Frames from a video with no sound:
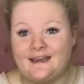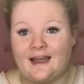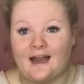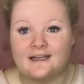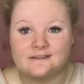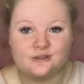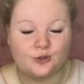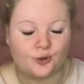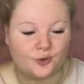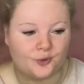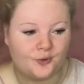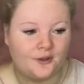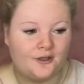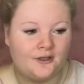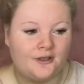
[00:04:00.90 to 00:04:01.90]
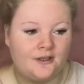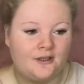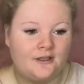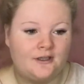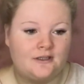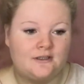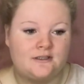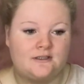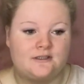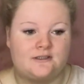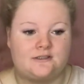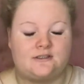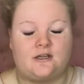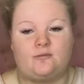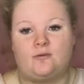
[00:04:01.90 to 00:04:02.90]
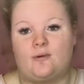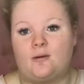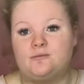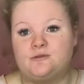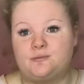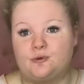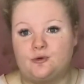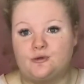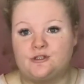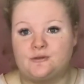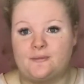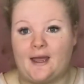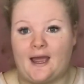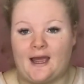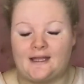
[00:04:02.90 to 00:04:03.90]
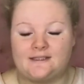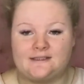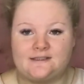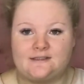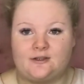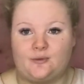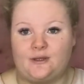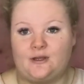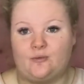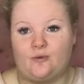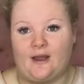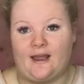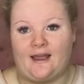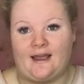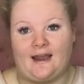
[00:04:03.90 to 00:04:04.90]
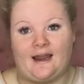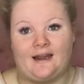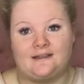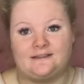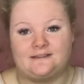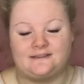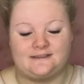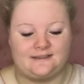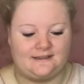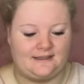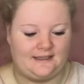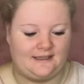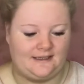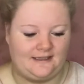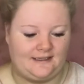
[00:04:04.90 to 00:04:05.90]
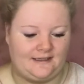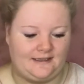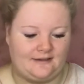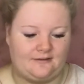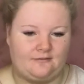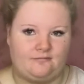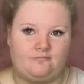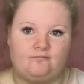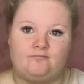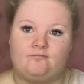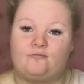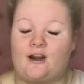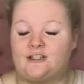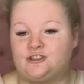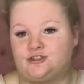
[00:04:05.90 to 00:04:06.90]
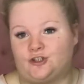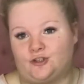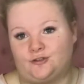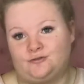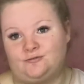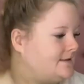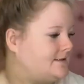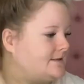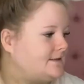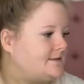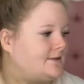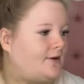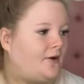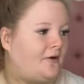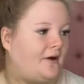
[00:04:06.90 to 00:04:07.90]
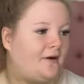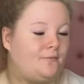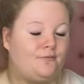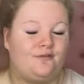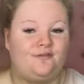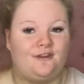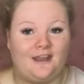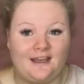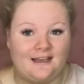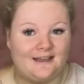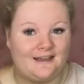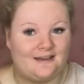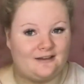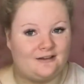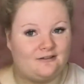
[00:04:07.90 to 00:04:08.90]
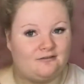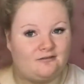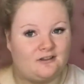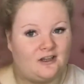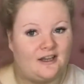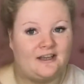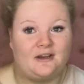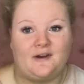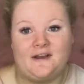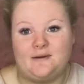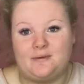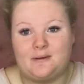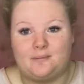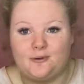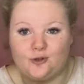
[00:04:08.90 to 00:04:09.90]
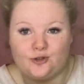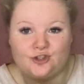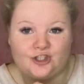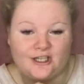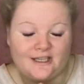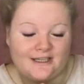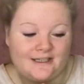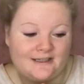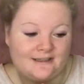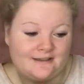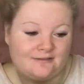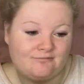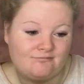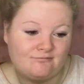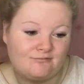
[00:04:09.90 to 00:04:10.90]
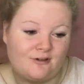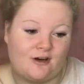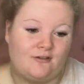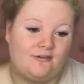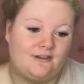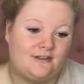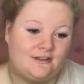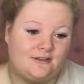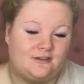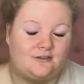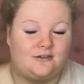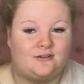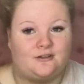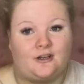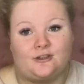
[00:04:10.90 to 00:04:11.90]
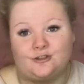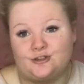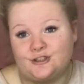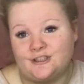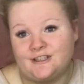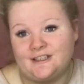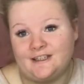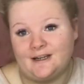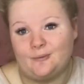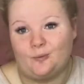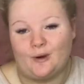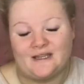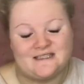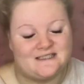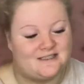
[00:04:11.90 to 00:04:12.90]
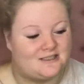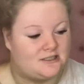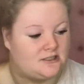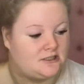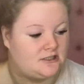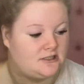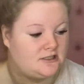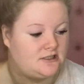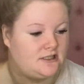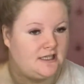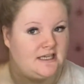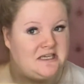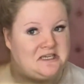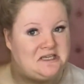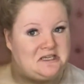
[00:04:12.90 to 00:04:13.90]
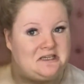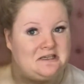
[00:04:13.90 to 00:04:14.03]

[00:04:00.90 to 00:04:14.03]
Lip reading: at all. So my mum's brought some hats so we can wear at the restaurant. So I'm feeling like going a bit bougie rather than country and western-y.